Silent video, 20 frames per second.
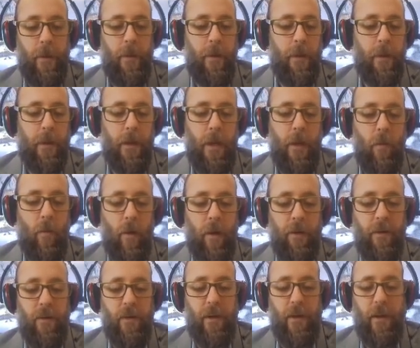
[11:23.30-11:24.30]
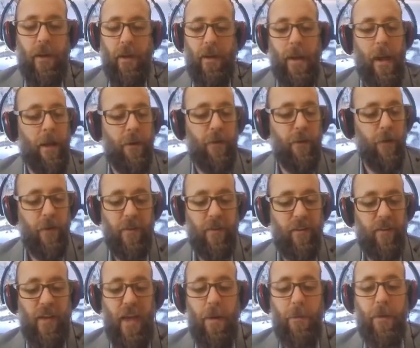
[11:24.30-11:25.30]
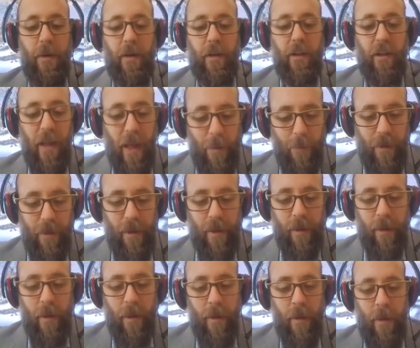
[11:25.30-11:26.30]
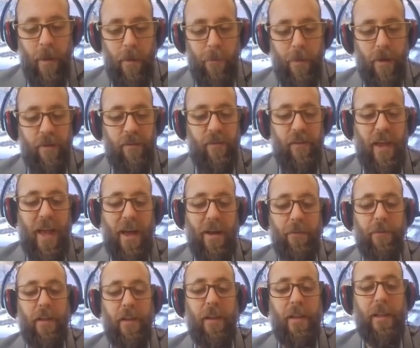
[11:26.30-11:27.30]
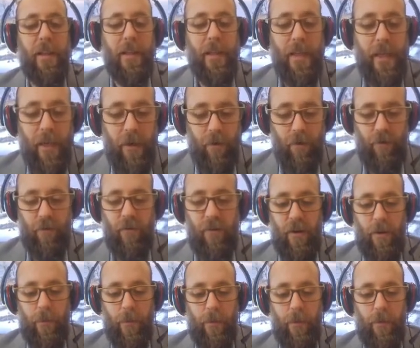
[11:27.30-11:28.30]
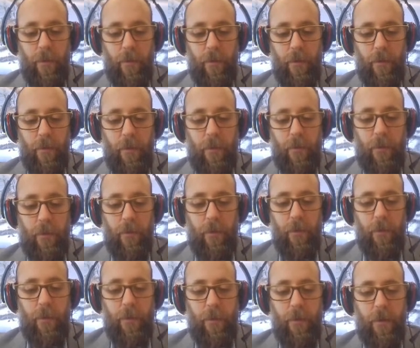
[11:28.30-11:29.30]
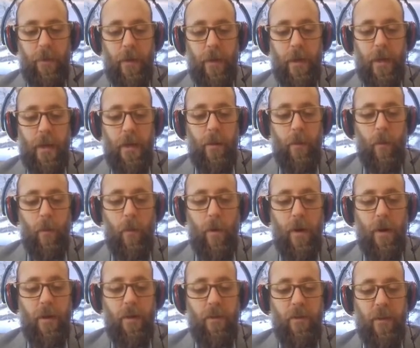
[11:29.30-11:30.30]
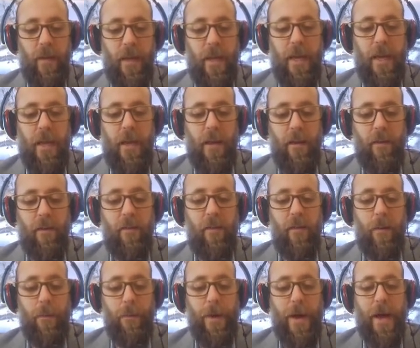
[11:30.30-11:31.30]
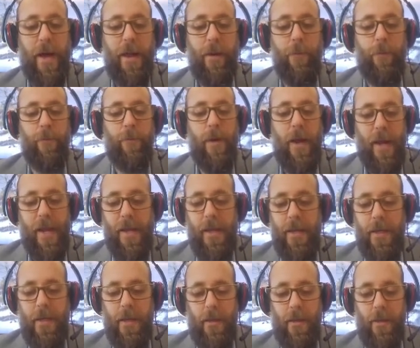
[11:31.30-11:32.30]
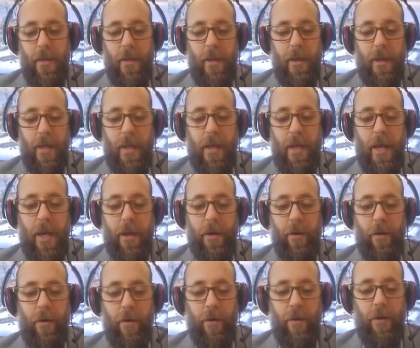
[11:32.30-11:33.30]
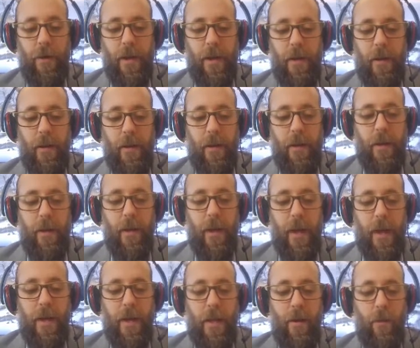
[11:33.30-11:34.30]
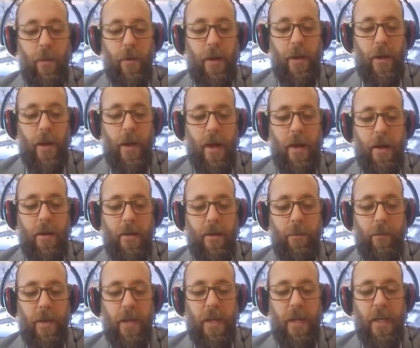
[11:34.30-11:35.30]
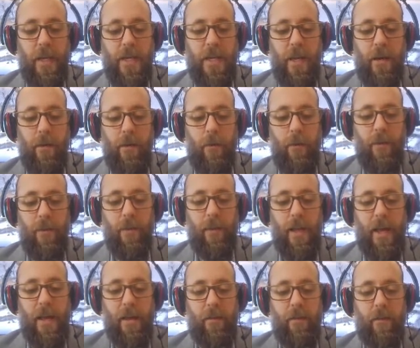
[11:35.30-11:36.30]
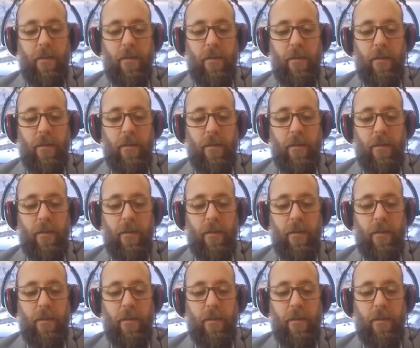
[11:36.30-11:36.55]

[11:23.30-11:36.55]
He wanted not to escape a clubbing, but to have leadership. It was his by right. He had earned it, and he would not be content with less.